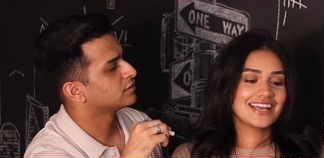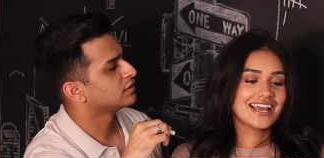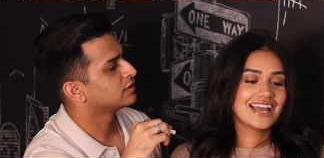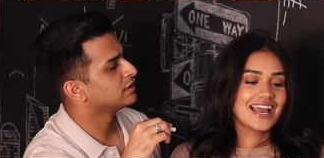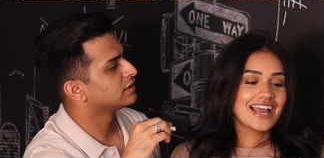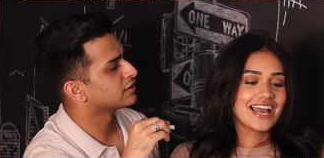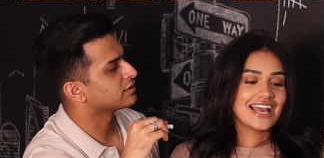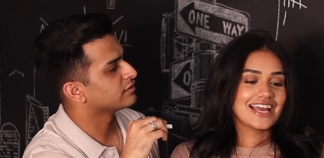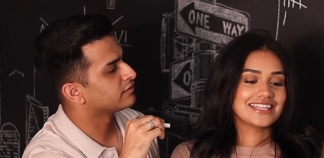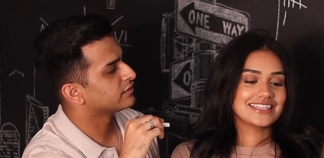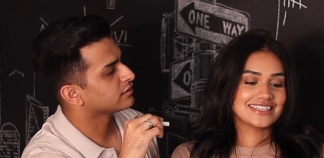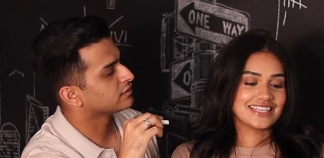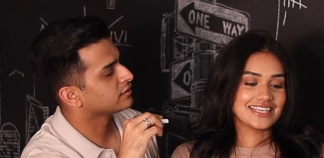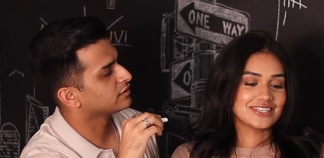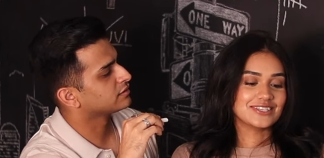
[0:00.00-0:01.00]
Speaker 1: can oh, you tarifia?
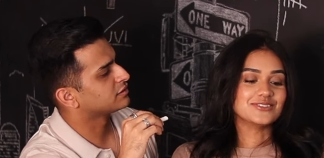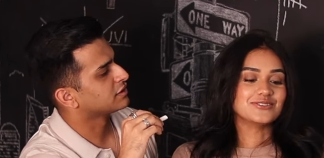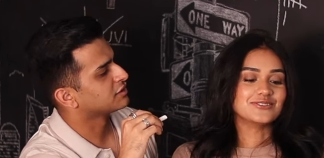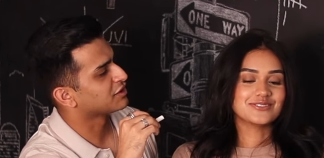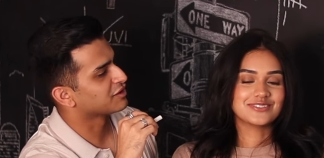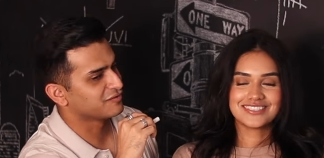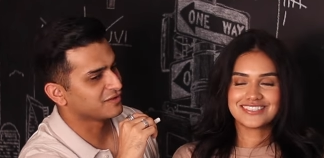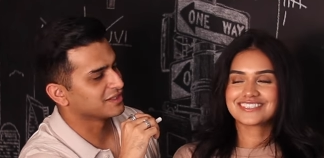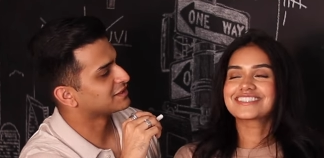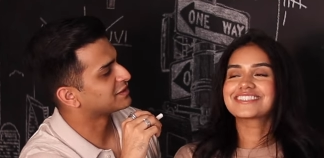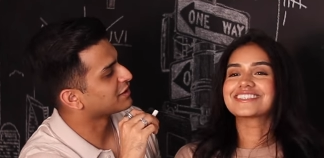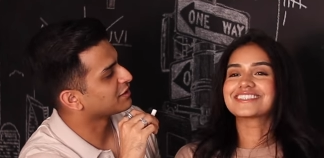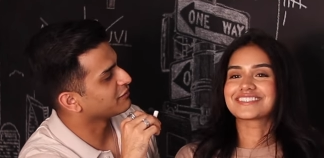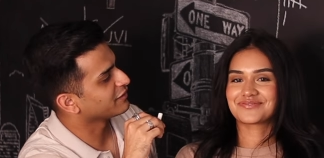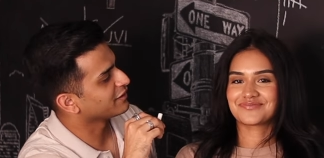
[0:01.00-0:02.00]
tarifia,
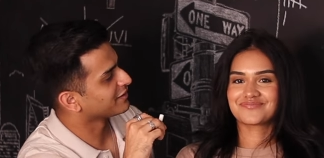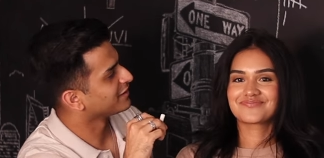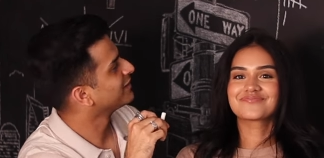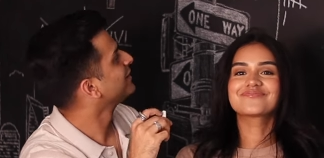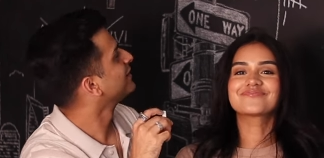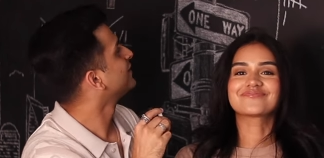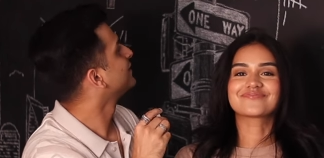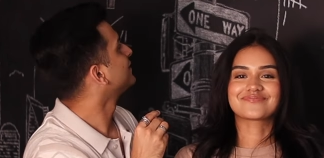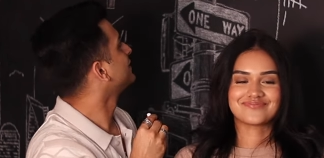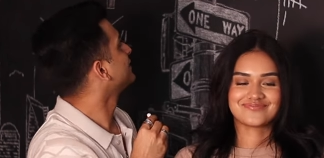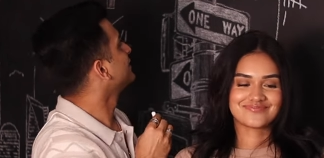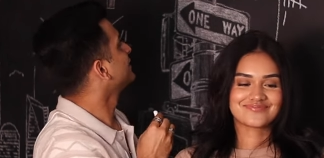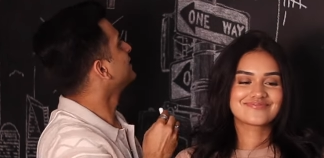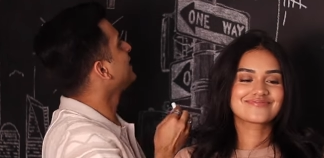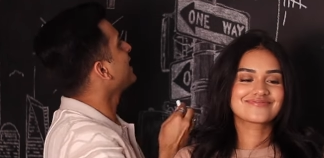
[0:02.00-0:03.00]
tarifa.
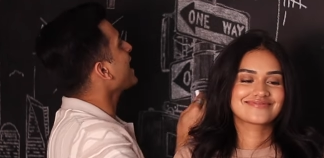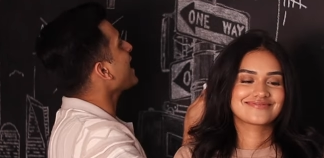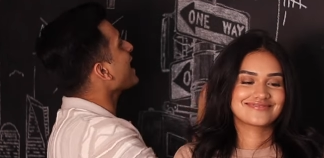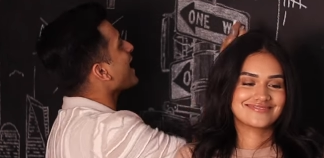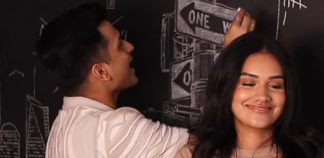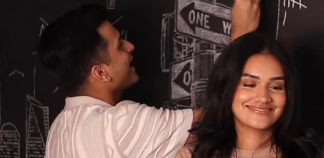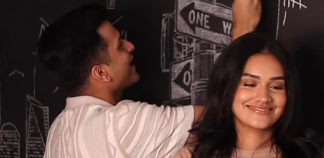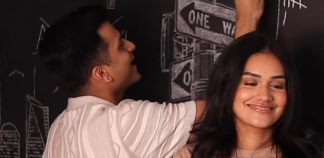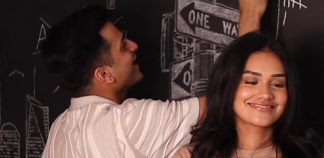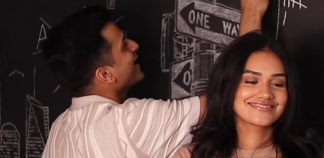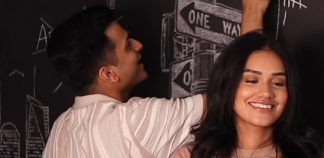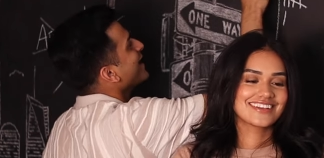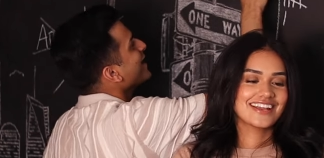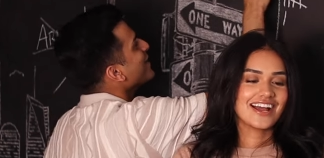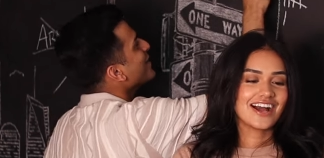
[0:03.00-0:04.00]
Yeah!
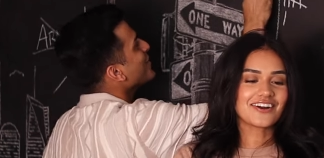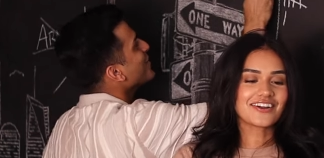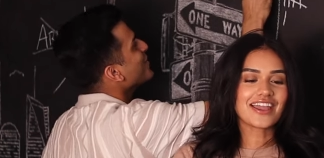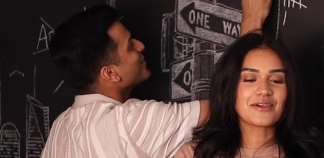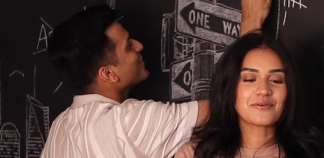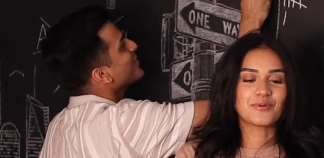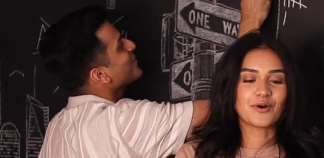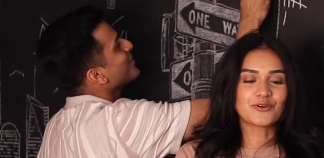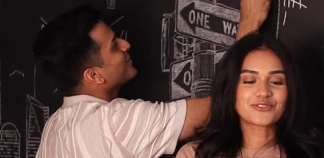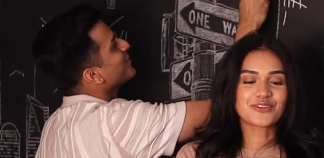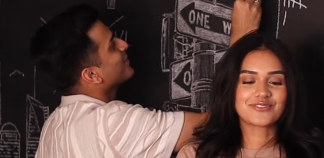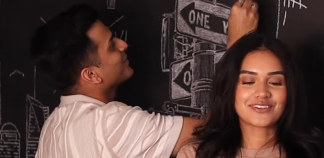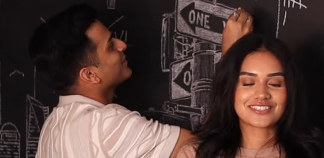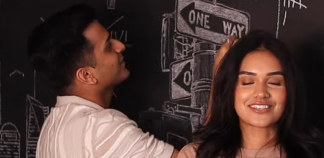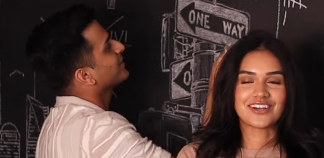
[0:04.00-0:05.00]
Okay, both of
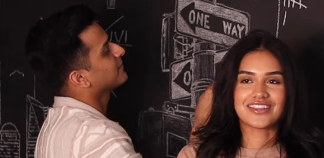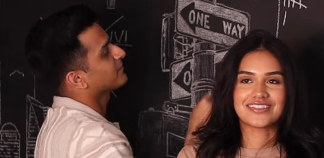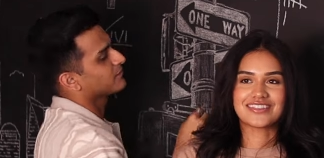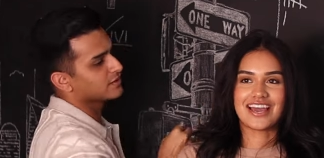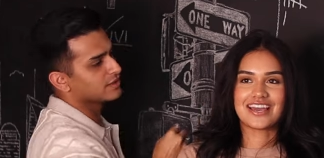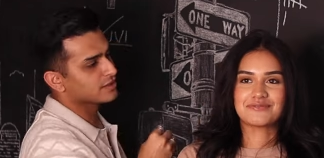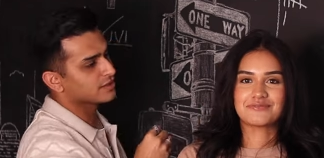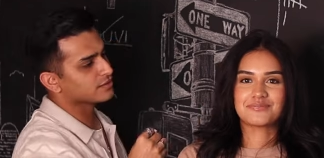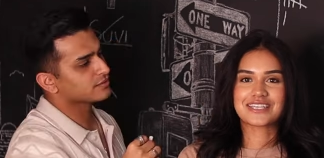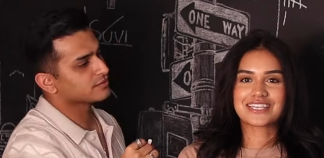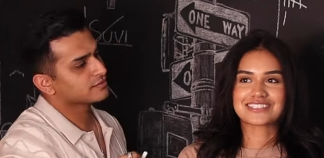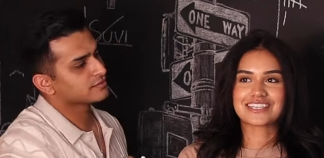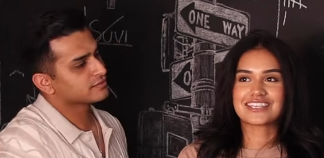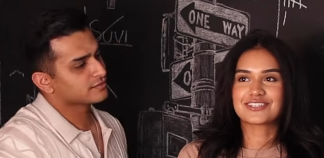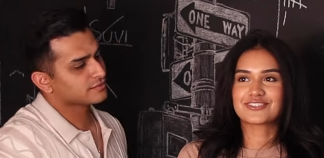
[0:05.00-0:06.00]
us got that no. because
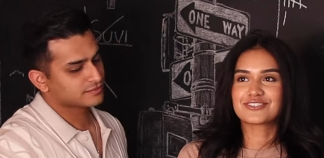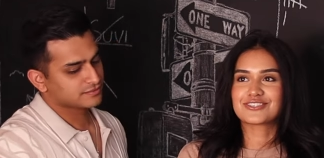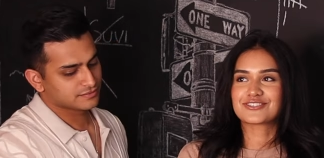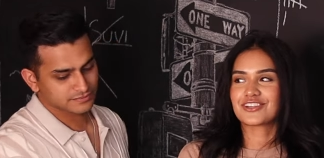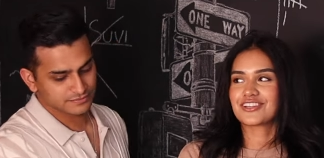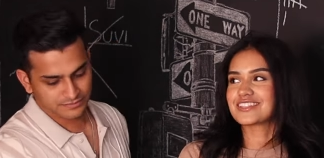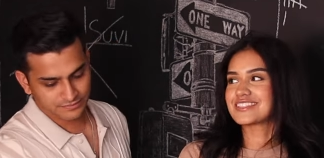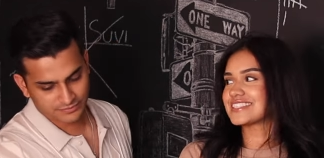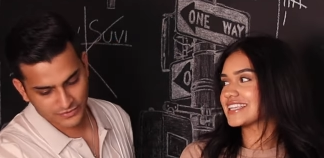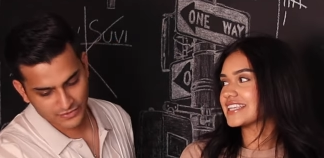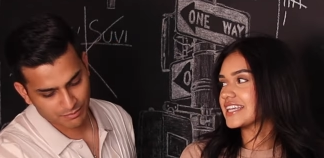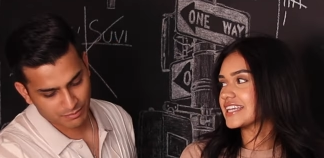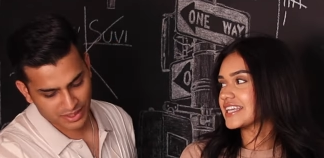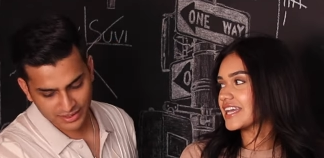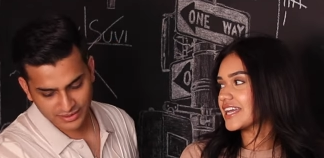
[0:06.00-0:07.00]
I literally started
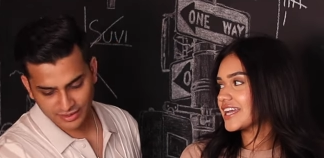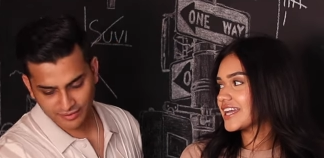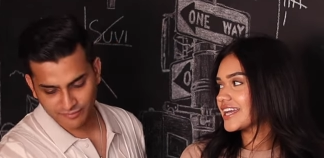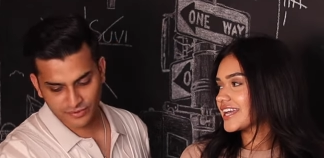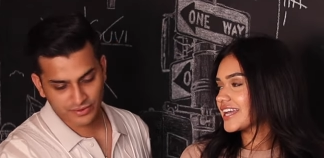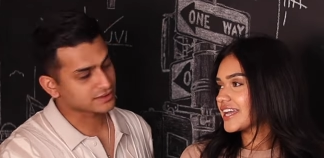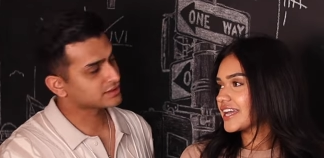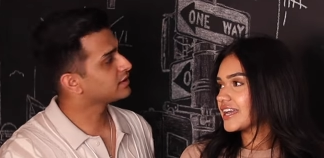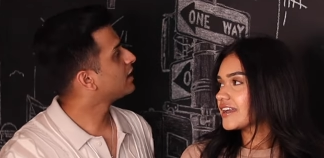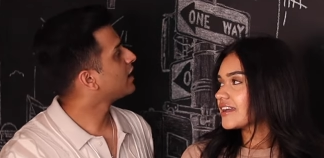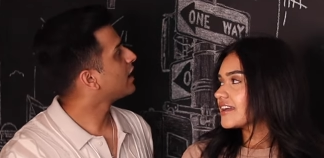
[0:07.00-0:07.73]
singing. But I said it first.